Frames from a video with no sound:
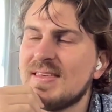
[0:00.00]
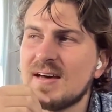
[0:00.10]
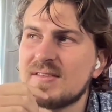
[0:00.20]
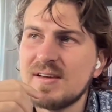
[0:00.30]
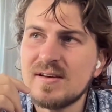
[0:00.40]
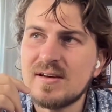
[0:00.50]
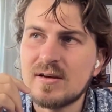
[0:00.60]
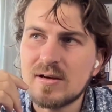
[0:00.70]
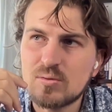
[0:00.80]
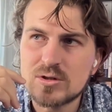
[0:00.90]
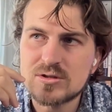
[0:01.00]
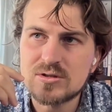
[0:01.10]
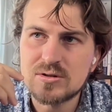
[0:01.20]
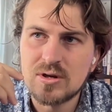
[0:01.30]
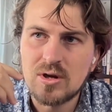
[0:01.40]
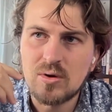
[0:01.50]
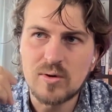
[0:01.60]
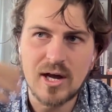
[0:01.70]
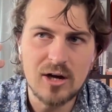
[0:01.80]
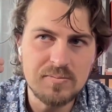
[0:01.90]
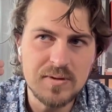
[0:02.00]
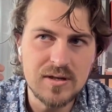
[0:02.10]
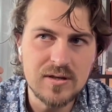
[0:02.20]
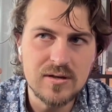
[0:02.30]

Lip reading: think what helped me